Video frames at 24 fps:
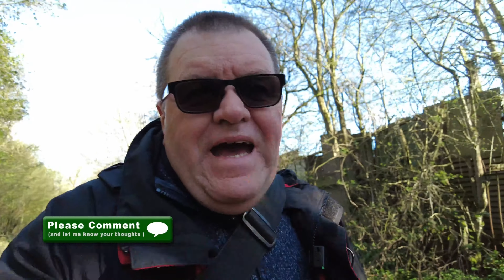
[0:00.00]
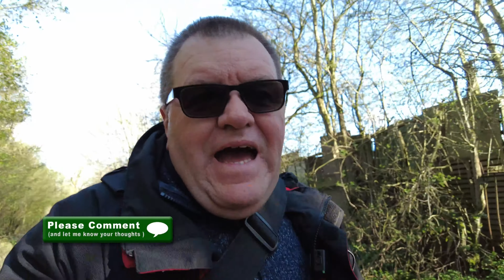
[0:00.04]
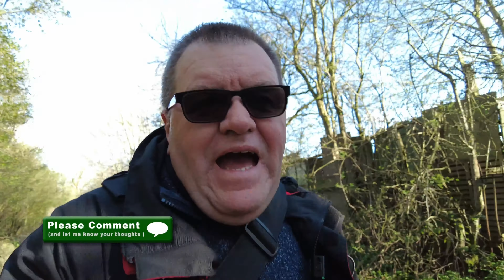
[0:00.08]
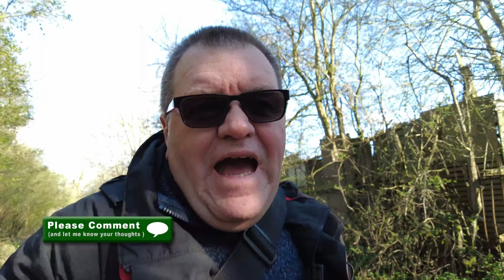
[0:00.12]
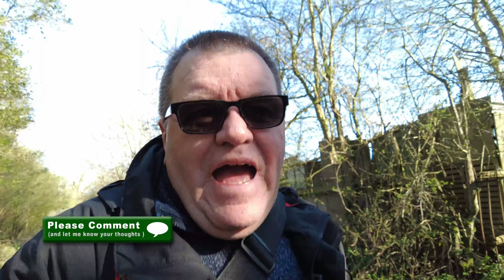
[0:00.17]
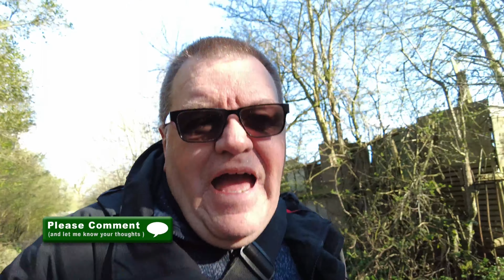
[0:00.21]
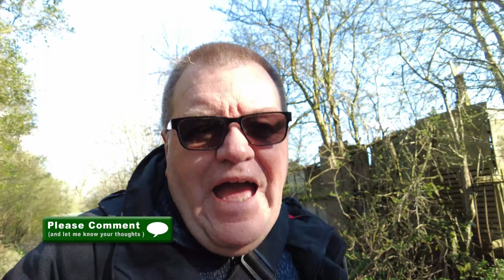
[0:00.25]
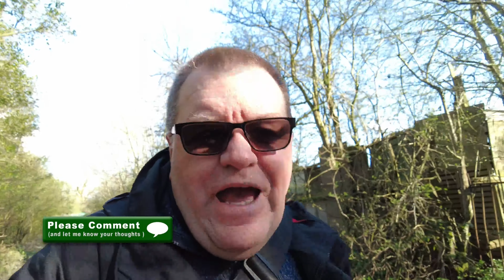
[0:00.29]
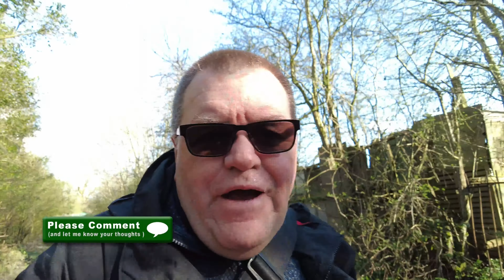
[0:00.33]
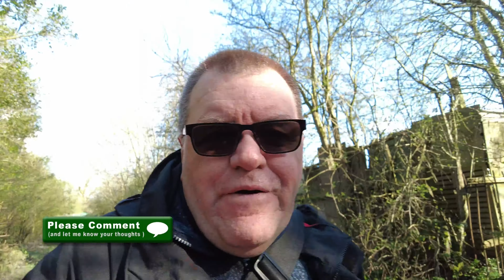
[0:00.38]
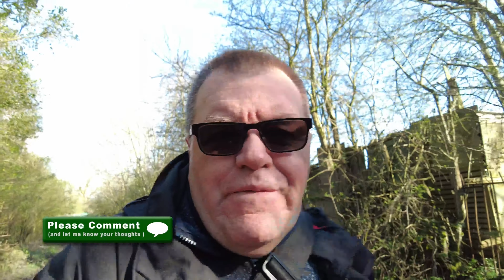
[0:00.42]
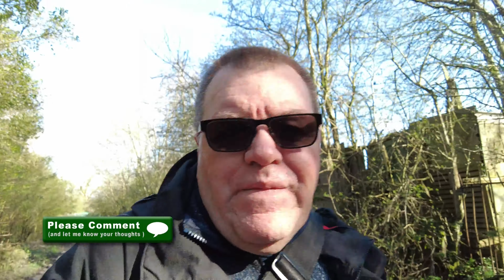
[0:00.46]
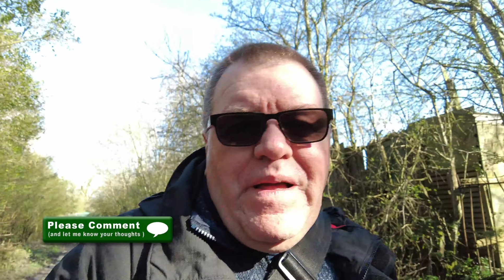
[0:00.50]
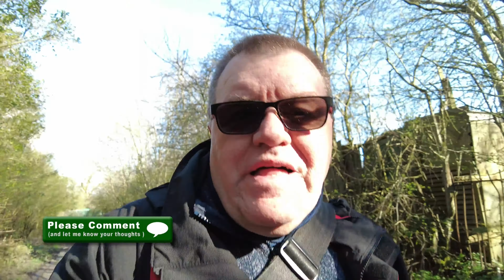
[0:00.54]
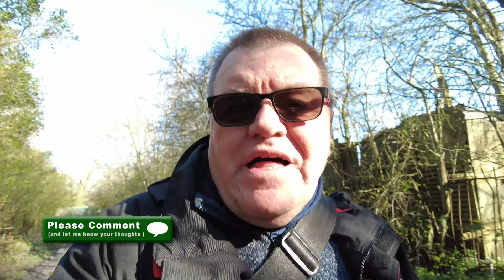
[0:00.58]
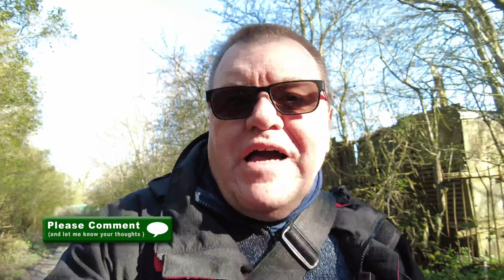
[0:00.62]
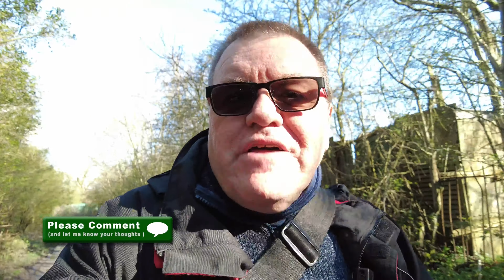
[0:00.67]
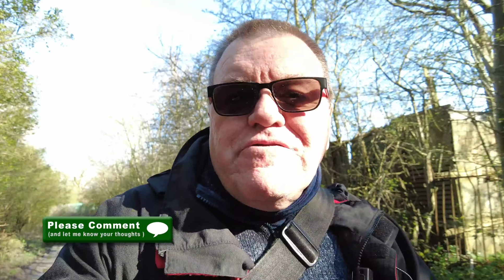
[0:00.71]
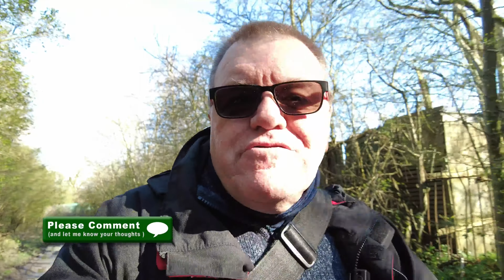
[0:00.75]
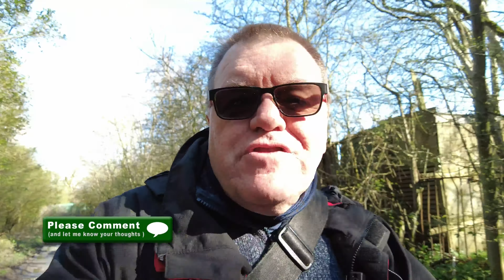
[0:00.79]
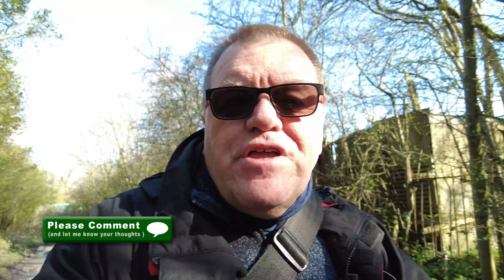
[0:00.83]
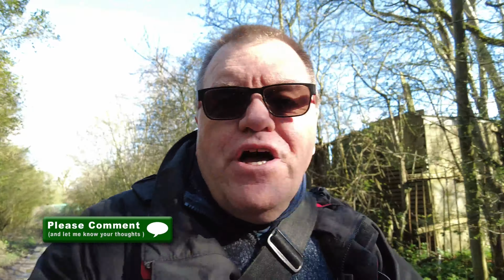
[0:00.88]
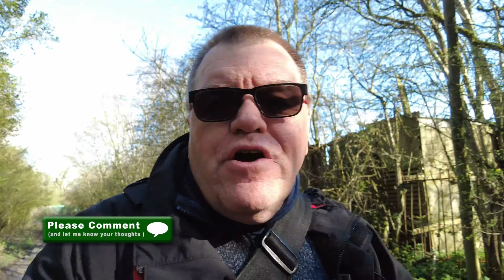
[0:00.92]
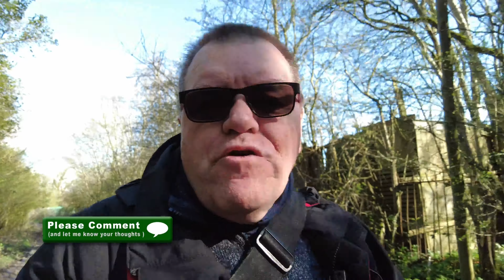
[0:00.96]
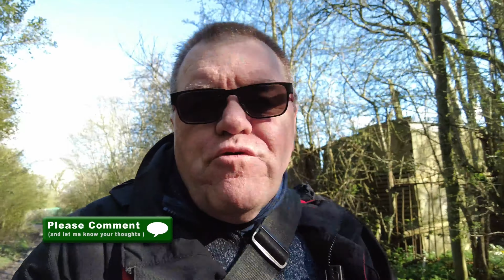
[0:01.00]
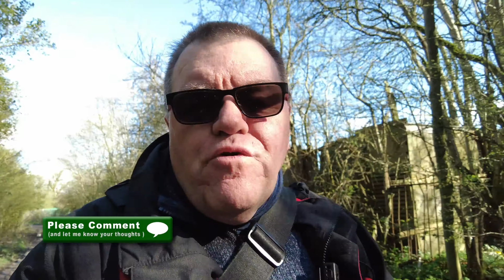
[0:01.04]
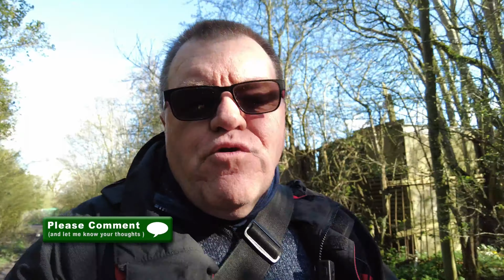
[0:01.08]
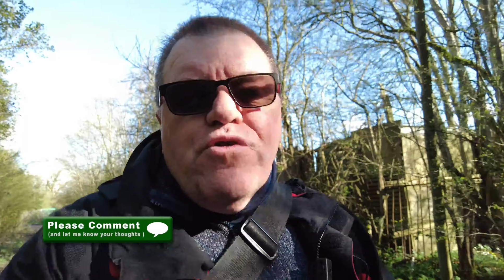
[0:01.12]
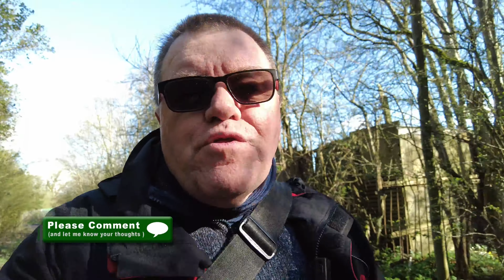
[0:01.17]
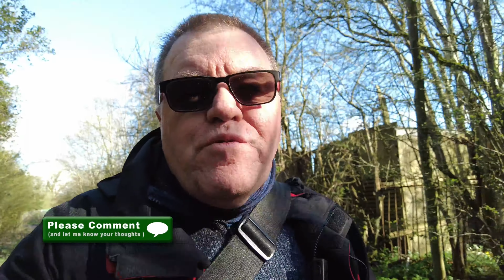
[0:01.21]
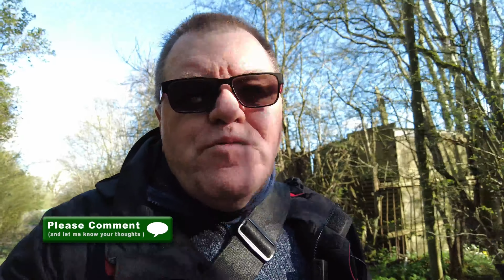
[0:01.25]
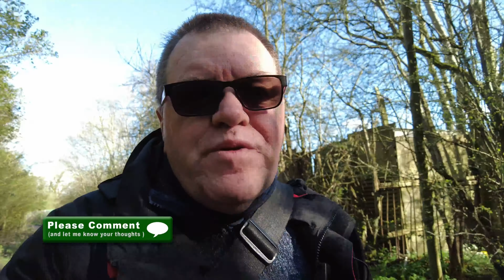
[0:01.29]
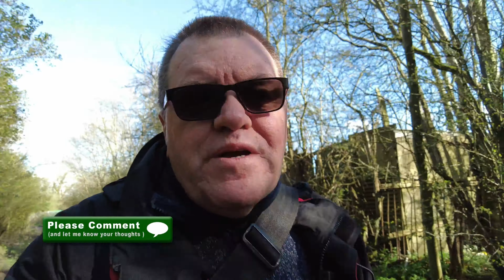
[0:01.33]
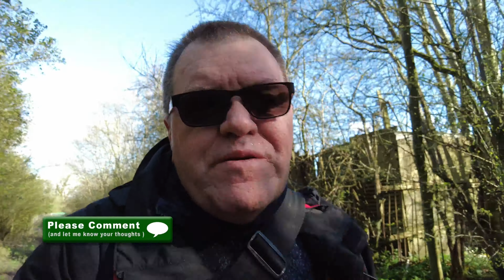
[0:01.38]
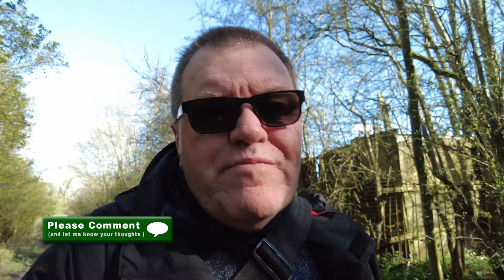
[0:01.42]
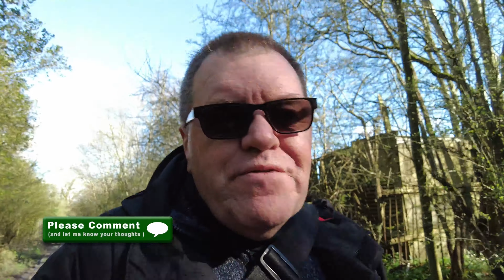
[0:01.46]
I know all
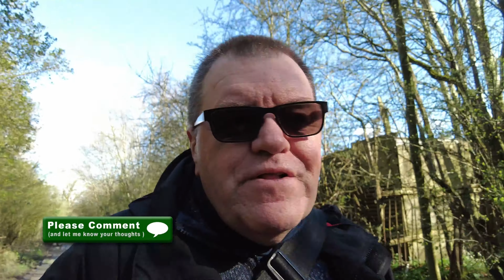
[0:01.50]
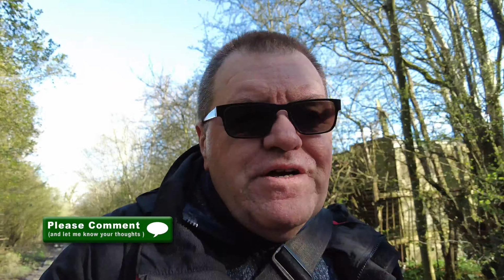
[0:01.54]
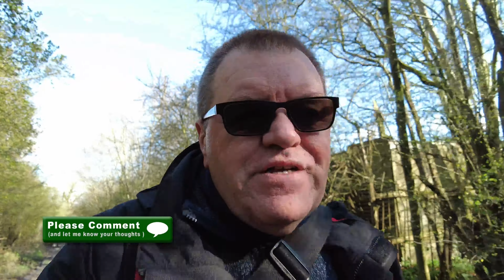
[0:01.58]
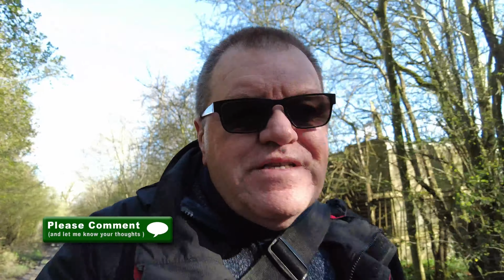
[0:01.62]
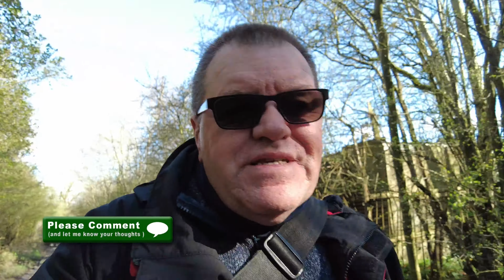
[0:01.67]
the people who